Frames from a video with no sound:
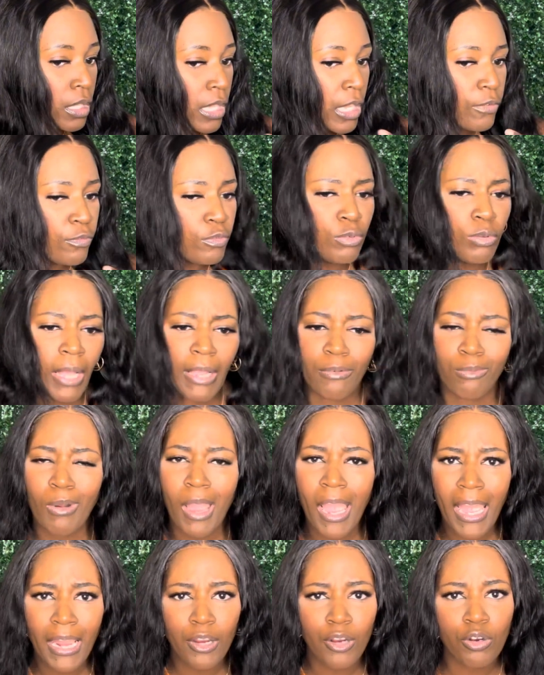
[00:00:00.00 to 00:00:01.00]
if you like
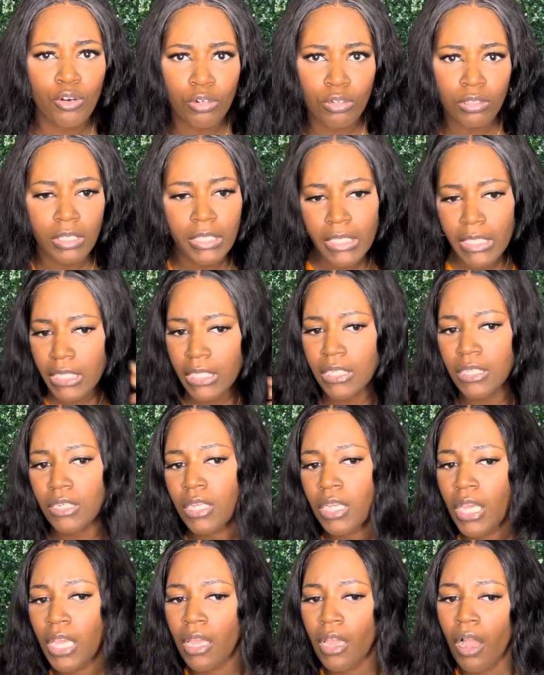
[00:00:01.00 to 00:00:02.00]
rod curl it,
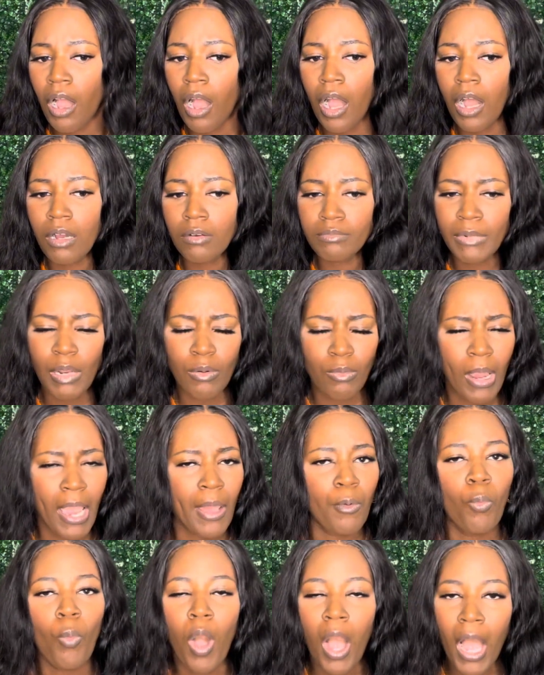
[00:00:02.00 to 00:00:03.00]
not
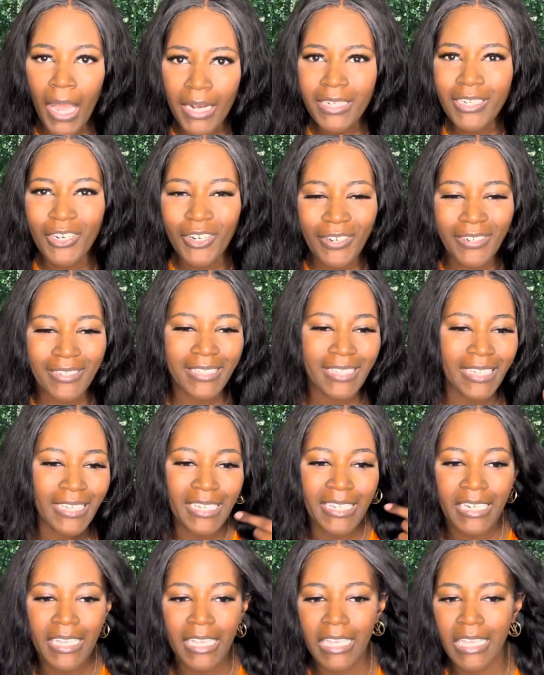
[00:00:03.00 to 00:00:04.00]
rod, wand curl
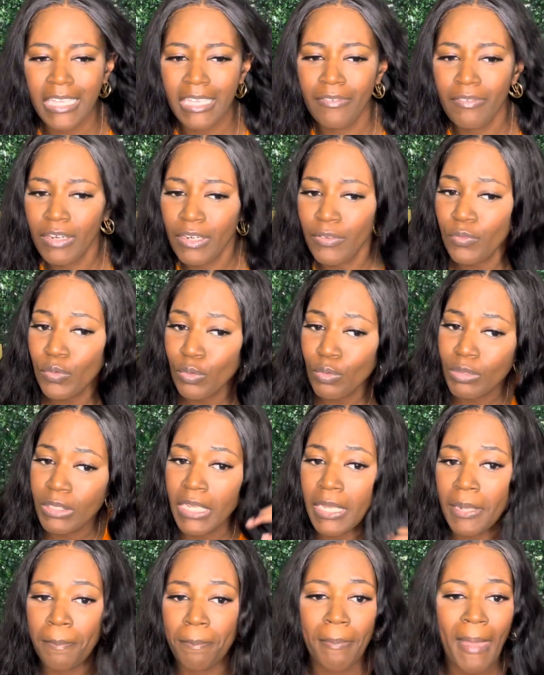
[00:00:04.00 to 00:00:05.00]
it. Even if you
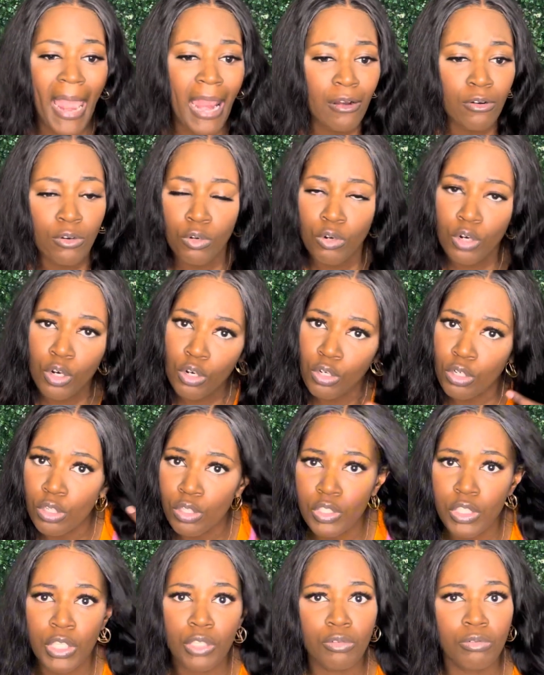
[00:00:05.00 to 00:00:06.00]
did barrel
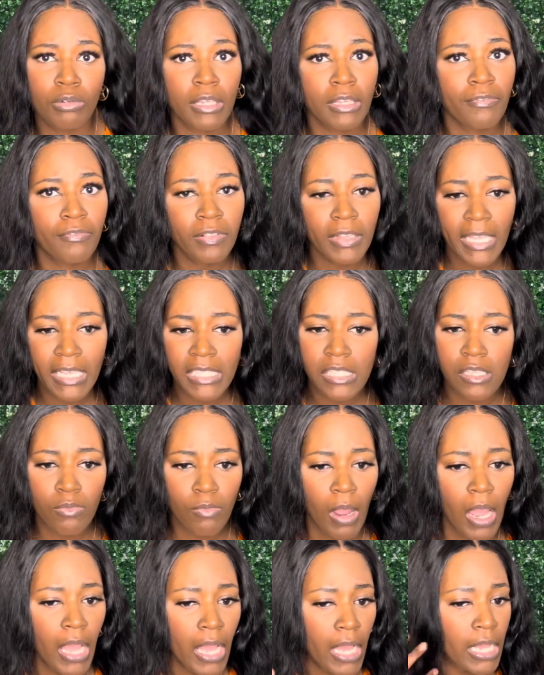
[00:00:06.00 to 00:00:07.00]
curls and you did flexi
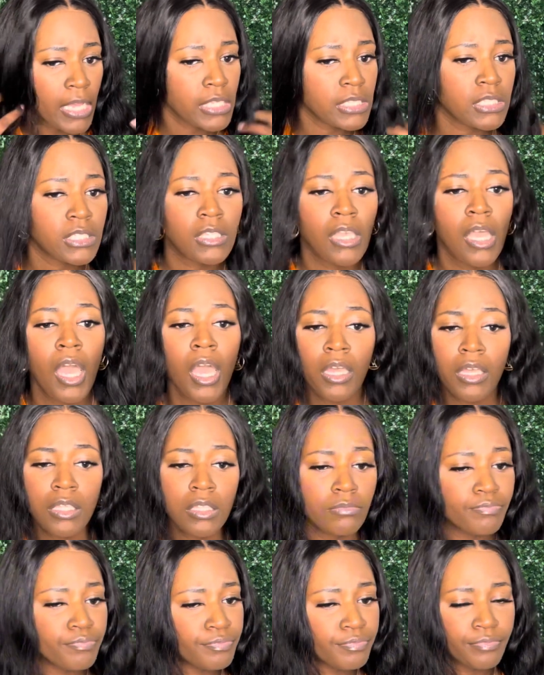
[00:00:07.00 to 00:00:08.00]
rods,
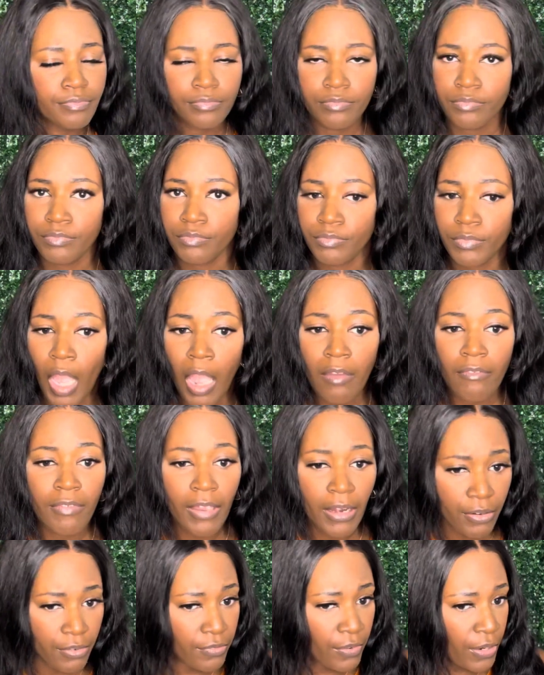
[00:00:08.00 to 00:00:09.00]

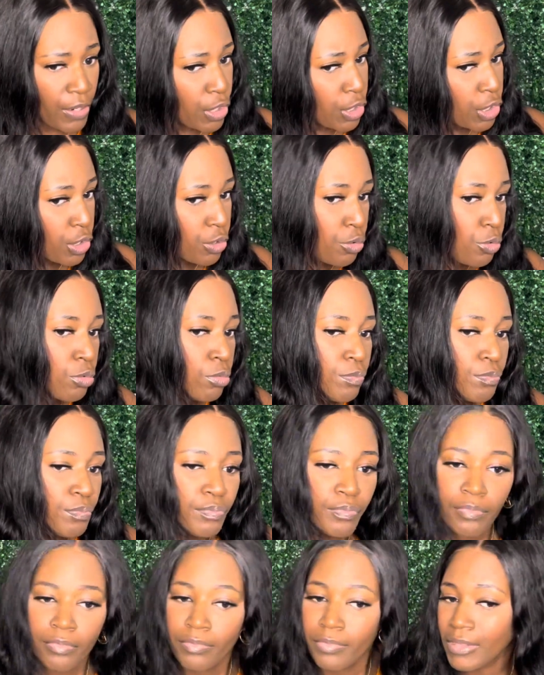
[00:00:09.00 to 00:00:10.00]
very, very cute.
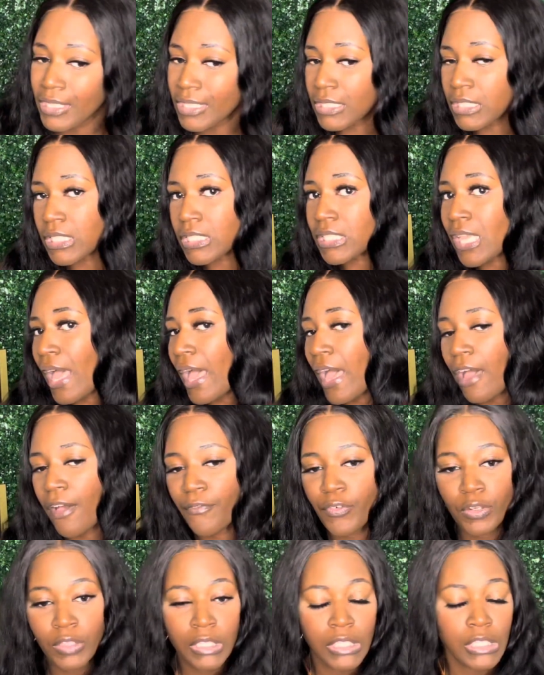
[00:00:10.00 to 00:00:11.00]
This is an
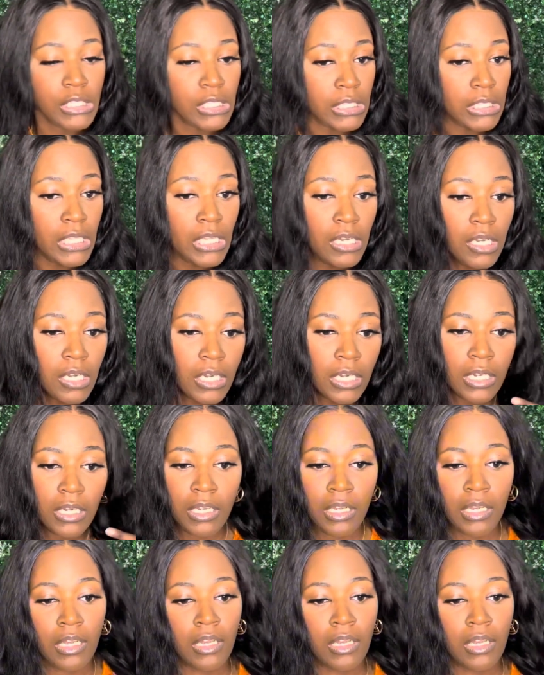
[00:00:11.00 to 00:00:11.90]
effortless look.